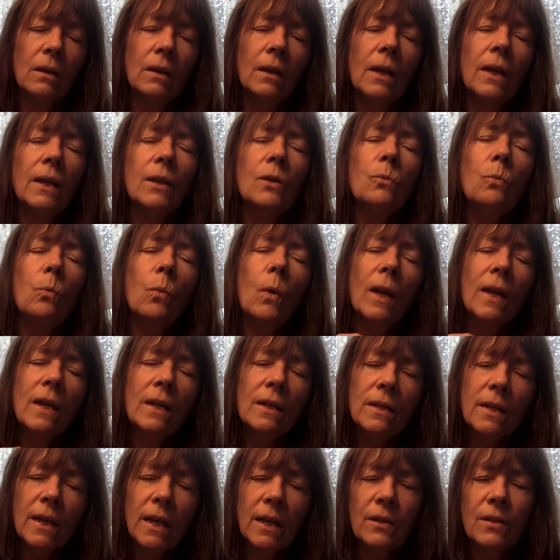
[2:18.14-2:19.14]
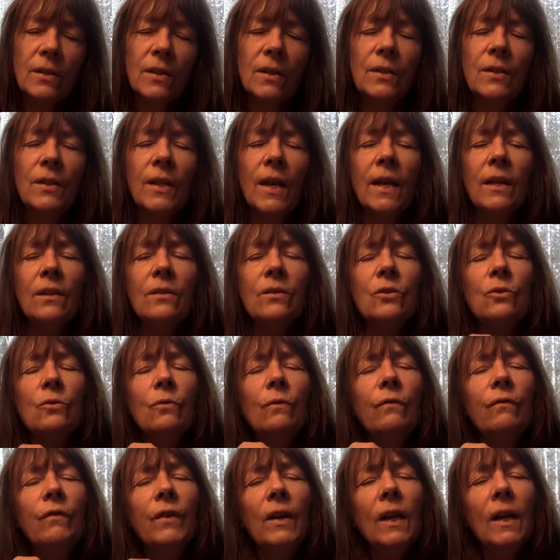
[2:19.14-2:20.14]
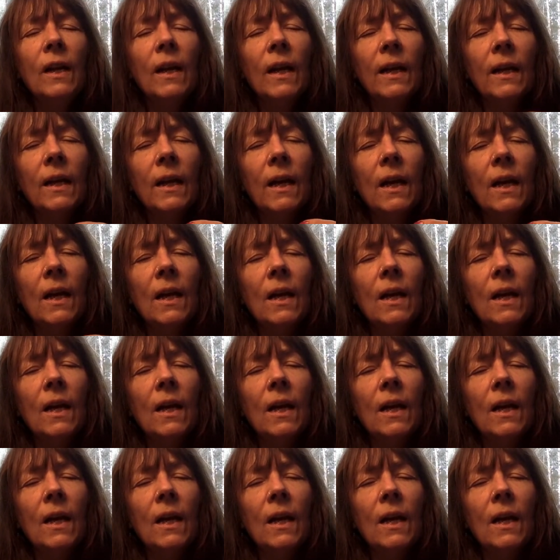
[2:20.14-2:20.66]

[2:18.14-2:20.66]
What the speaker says: And when it gets intense, you feel like